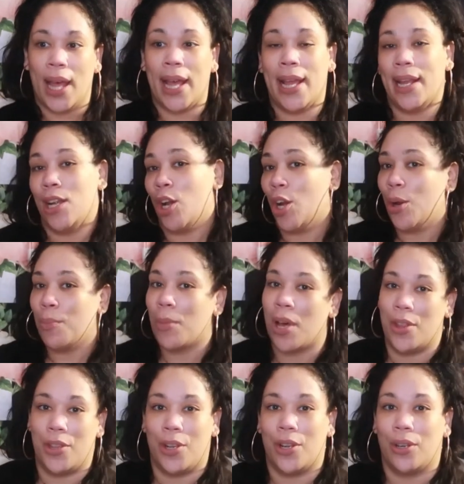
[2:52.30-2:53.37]
And her
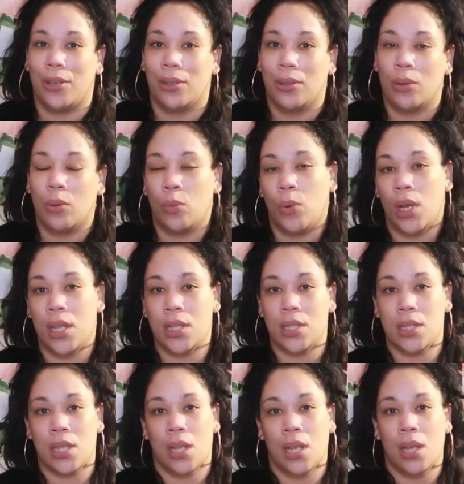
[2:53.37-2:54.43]
mother
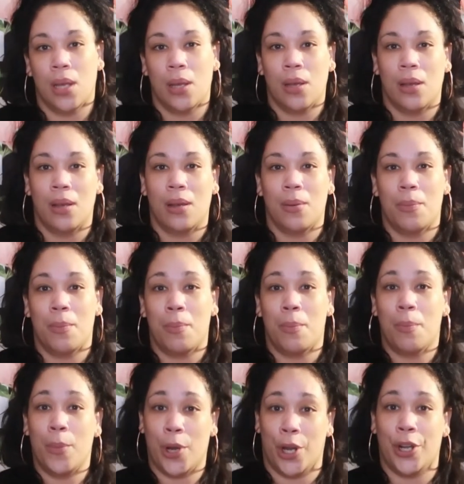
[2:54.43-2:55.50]
was
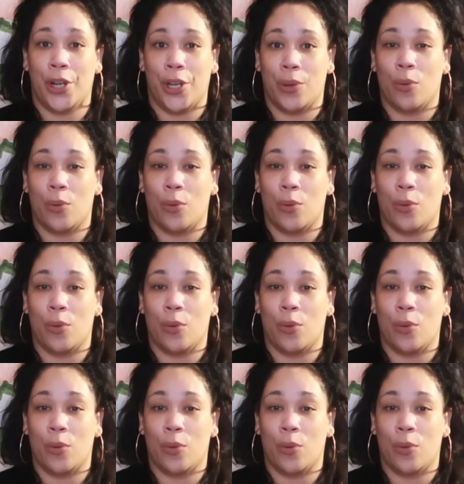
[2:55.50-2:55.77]
murdered.